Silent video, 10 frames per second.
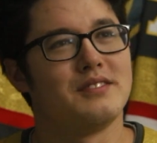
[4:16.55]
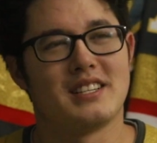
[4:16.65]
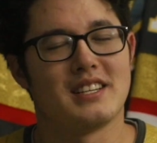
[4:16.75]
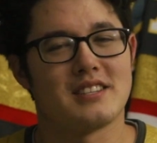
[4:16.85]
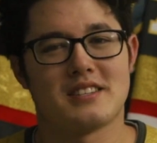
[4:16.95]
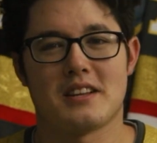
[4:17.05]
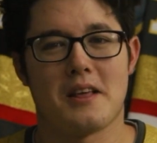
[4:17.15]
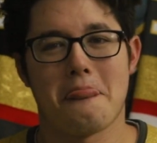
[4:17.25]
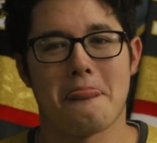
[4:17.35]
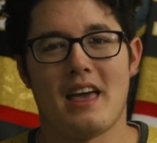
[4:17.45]
just,
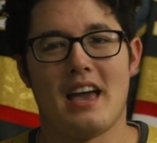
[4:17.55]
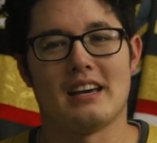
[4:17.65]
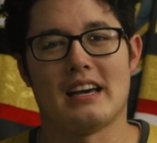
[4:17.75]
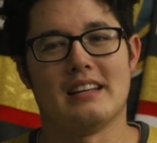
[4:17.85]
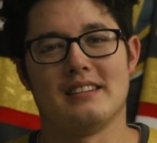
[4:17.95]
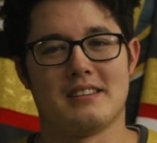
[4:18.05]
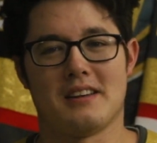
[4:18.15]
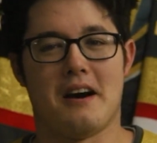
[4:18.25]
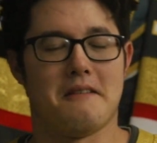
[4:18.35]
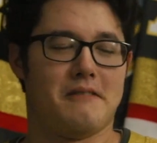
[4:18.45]
and
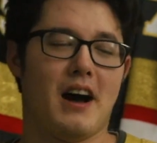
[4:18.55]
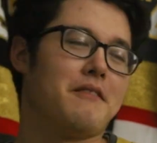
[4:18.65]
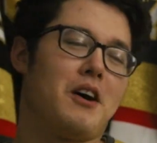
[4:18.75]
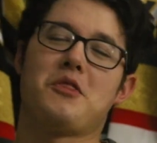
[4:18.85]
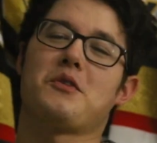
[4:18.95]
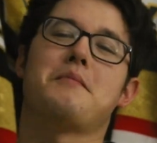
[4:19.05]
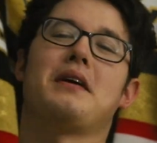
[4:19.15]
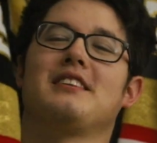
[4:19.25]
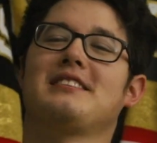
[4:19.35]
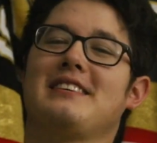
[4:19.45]
a five on three
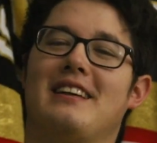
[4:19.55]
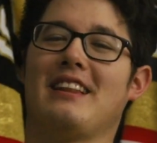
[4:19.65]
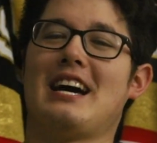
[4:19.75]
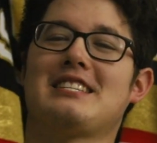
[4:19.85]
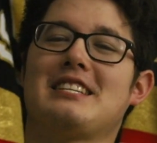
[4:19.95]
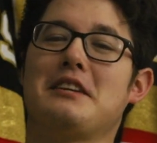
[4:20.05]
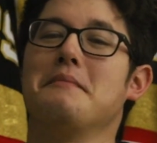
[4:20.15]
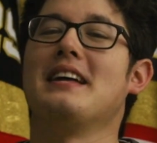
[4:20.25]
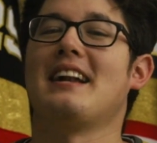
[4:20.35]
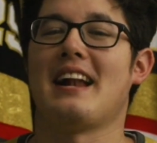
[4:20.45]
penalty that lasted a
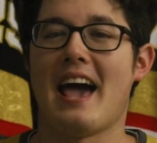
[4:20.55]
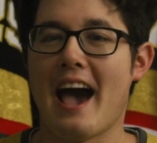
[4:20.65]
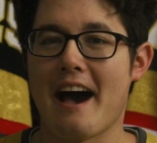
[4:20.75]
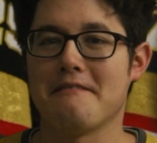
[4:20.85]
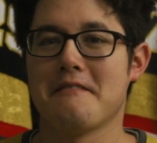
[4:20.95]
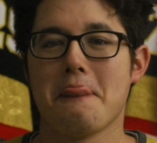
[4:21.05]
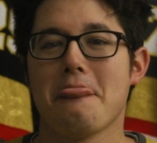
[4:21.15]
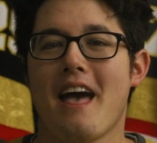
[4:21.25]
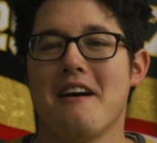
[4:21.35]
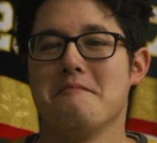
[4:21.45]
minute and a
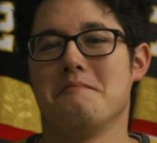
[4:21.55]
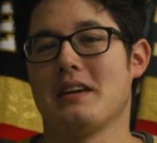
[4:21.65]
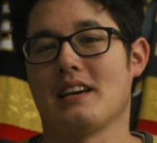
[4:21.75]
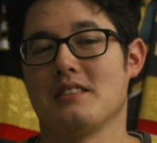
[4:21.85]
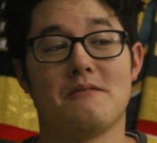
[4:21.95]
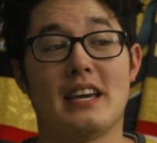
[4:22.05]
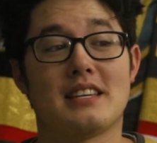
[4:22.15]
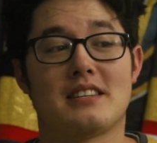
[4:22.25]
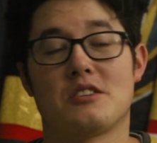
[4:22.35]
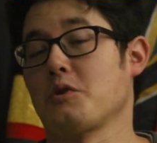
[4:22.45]
half because
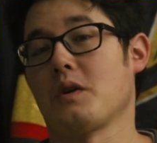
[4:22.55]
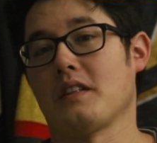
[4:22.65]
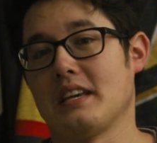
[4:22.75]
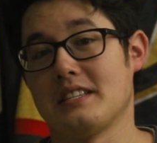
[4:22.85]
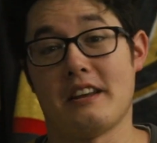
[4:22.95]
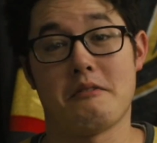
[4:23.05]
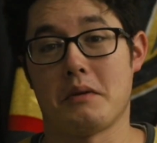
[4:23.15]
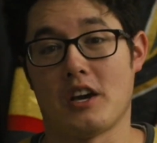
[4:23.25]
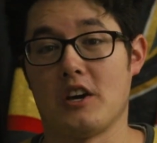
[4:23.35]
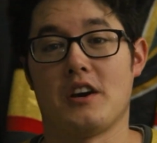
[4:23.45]
Vegas historically has never
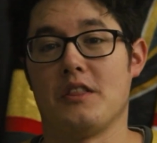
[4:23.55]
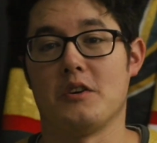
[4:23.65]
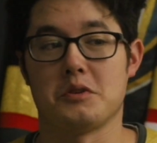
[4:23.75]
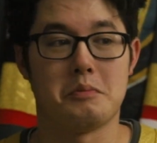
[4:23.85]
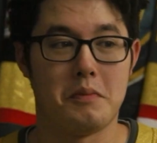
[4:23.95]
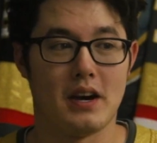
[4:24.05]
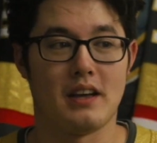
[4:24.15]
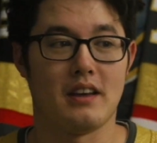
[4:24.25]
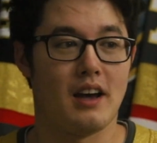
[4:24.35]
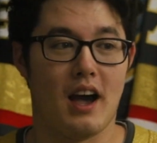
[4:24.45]
been good on those,
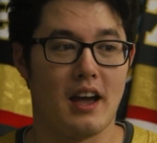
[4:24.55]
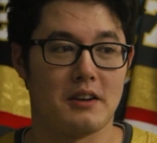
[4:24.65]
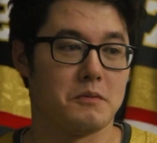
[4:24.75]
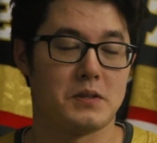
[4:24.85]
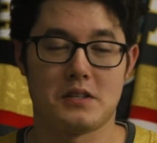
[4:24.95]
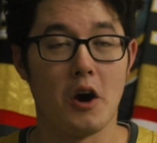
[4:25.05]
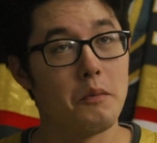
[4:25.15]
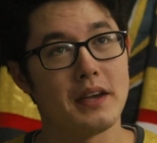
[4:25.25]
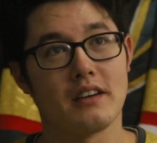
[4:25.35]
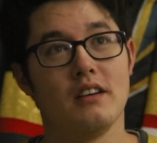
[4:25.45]
but I was
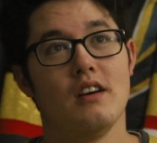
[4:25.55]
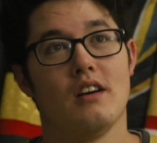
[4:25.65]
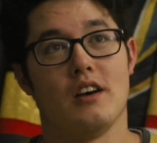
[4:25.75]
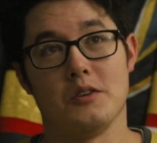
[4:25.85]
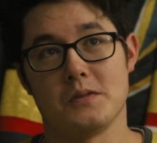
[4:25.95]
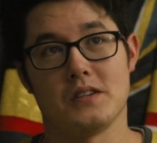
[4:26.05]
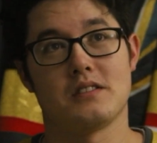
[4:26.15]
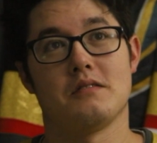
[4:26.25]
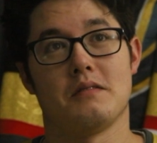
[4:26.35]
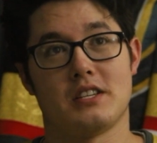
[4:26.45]
hoping a new
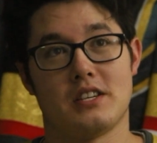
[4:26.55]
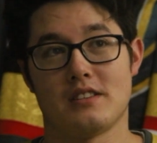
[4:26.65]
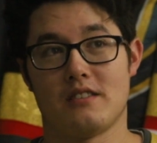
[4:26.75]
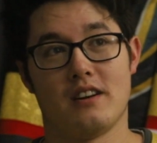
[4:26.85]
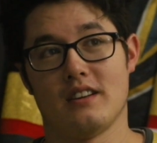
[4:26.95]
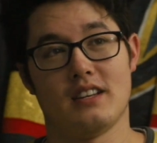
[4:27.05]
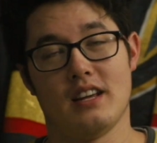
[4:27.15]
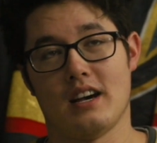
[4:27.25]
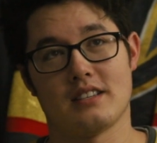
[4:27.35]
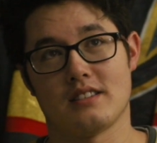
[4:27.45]
season might change it around. It
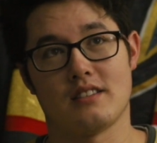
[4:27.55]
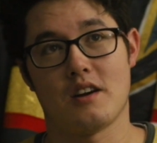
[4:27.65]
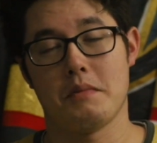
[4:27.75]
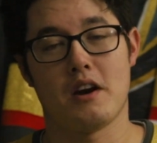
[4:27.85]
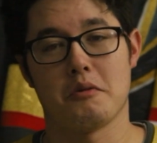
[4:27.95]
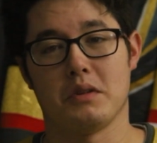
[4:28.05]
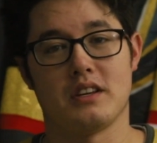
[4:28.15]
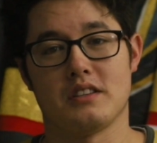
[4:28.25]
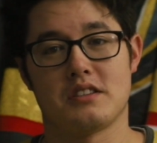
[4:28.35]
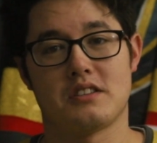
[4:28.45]
hasn't. Our power
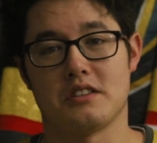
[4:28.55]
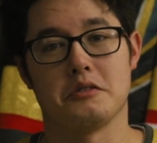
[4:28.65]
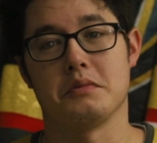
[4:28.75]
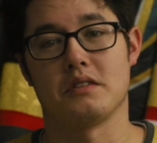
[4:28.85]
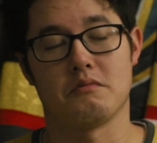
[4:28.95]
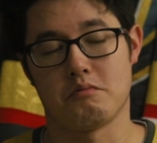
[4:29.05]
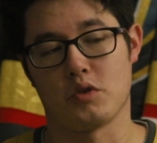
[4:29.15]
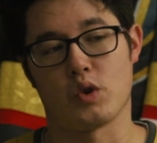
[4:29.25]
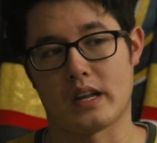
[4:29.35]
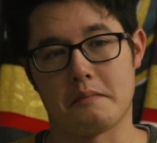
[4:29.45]
play has still been
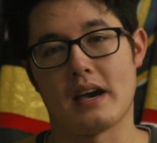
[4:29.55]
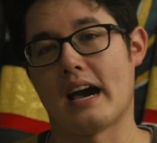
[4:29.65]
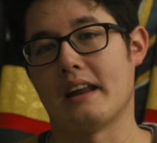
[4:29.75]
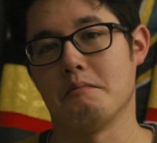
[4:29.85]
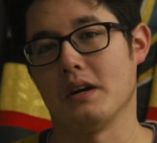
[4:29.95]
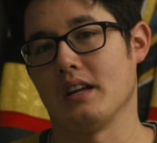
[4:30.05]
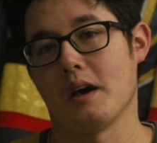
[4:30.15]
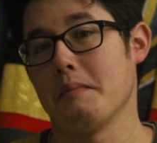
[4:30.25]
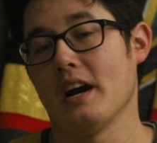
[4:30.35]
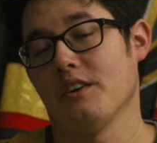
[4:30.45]
pretty bad, but
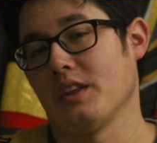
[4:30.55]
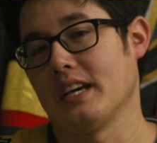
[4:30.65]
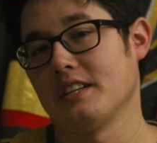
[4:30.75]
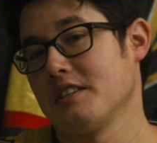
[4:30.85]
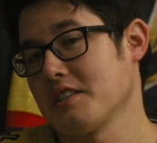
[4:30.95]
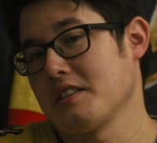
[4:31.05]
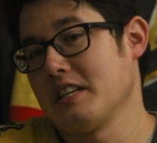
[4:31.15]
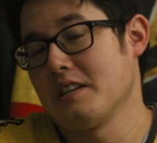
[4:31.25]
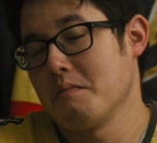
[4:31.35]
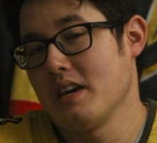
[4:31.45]
apparently it doesn't
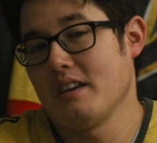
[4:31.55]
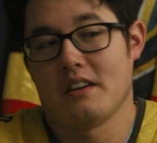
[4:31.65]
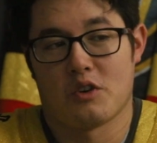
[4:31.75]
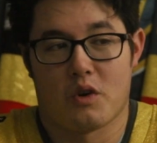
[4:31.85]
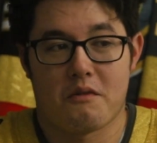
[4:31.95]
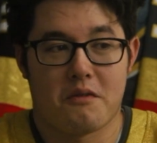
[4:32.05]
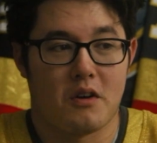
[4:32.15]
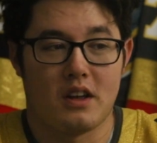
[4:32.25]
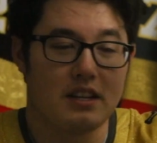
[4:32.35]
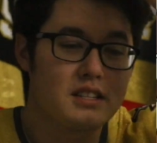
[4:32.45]
need to be in order
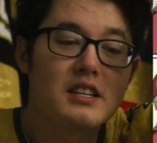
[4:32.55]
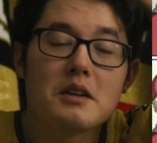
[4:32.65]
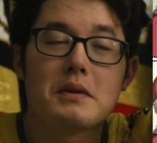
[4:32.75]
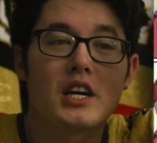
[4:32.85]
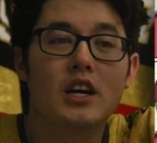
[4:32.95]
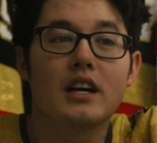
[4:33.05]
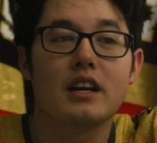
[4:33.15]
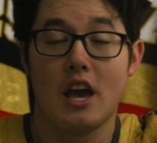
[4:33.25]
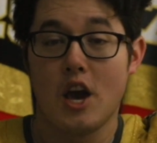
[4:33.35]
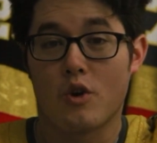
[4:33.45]
for it doesn't need to be
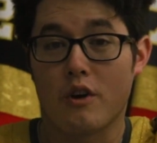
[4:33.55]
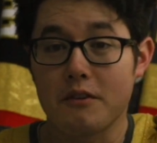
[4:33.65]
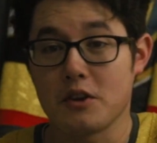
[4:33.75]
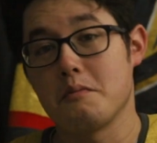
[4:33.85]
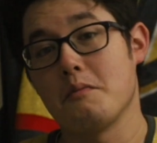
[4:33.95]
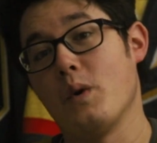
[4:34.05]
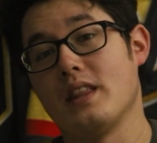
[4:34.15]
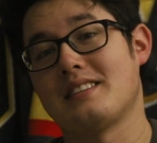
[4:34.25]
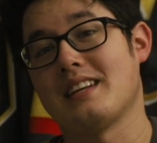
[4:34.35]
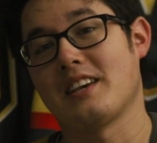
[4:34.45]
good in order for you to win
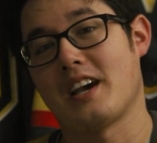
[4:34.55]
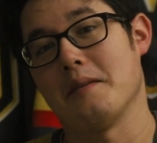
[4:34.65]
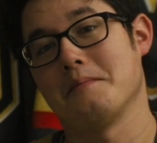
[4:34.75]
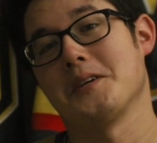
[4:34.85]
the Stanley Cup.